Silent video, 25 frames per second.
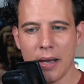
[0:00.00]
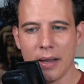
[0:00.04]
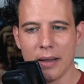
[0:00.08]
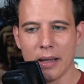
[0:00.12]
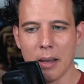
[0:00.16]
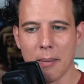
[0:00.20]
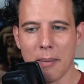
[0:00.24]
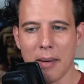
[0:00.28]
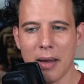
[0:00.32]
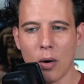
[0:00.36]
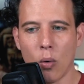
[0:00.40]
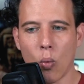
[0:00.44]

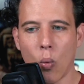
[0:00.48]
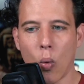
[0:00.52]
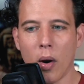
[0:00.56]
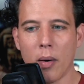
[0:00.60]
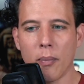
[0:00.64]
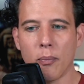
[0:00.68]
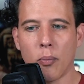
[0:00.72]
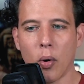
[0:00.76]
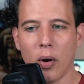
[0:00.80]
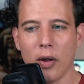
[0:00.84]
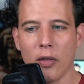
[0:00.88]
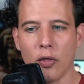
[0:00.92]
They made
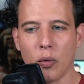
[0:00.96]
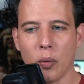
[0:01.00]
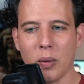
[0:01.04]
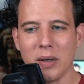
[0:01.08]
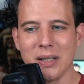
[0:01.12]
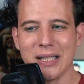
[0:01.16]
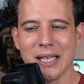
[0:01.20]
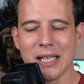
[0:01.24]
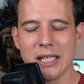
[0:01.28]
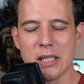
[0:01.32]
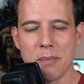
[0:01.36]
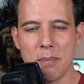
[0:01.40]

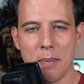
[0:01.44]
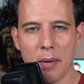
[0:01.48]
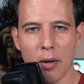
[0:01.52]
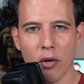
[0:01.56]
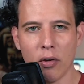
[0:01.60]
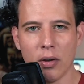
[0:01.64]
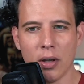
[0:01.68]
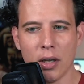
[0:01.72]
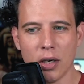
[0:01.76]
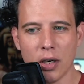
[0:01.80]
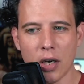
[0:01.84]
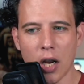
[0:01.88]
$1.36
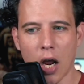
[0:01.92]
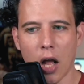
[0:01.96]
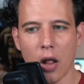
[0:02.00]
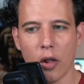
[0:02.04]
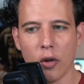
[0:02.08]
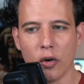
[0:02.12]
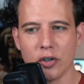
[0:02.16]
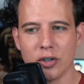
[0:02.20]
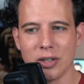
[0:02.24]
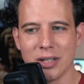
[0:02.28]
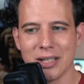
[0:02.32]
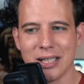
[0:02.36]
billion
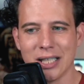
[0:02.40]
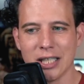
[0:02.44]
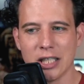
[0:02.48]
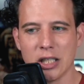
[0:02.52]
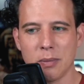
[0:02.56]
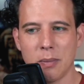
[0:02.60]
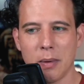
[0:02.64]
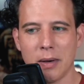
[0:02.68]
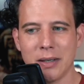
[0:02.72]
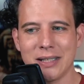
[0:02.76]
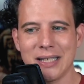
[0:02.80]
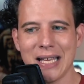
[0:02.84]
the
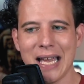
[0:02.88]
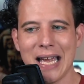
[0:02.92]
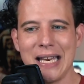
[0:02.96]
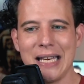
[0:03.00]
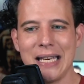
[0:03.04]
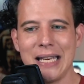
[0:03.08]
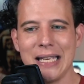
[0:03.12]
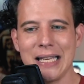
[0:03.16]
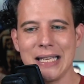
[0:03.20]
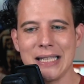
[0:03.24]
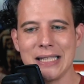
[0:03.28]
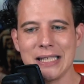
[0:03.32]
6 months
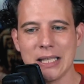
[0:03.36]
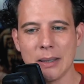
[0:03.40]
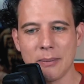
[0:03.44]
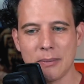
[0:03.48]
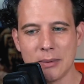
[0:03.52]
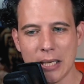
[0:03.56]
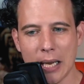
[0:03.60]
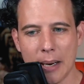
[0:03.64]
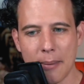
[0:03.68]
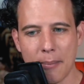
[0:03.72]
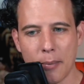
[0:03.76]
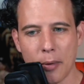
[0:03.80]
ending in
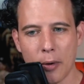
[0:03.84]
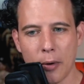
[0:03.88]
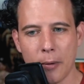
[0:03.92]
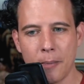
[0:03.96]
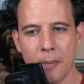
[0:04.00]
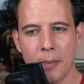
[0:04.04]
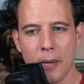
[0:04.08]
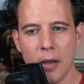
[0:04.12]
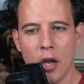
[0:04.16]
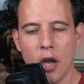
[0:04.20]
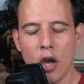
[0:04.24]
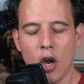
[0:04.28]
September.